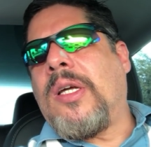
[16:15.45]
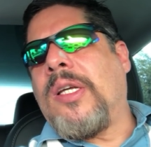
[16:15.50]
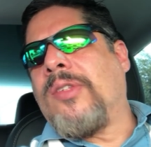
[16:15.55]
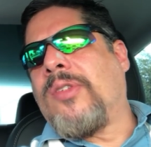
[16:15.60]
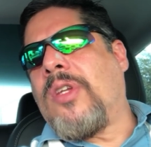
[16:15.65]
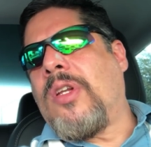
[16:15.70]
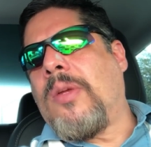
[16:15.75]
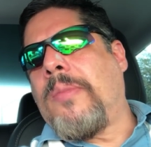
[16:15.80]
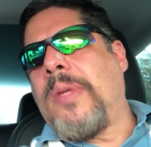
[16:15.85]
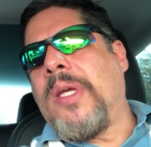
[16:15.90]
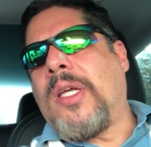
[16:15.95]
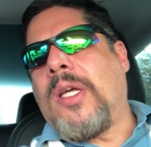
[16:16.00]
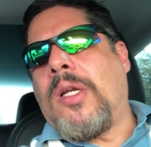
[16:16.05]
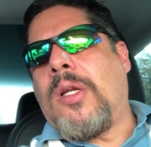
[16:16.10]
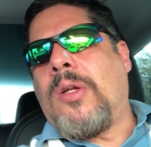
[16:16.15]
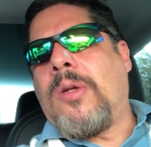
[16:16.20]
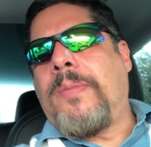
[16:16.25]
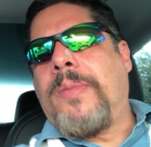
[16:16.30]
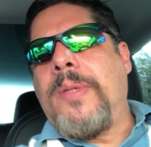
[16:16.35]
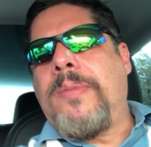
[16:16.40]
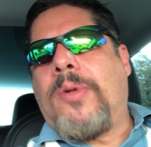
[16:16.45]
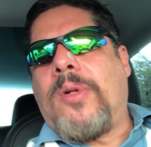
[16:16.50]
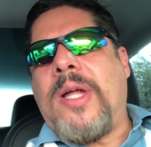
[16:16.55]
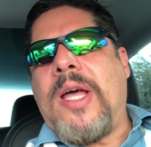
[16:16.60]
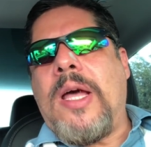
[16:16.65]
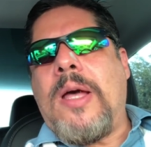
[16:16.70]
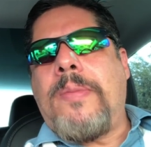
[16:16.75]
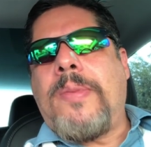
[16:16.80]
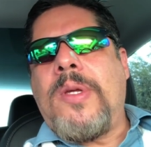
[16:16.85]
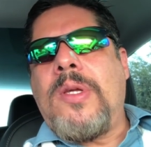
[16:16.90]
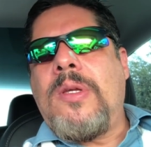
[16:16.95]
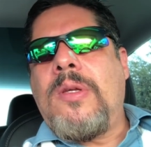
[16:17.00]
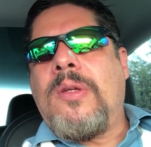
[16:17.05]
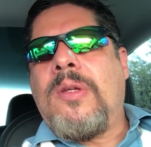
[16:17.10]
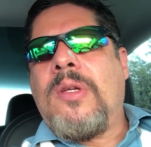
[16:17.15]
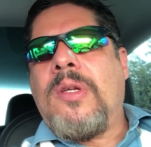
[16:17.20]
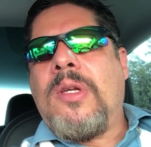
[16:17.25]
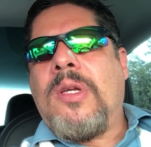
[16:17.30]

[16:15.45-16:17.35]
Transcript: is gonna make a lot of people happy.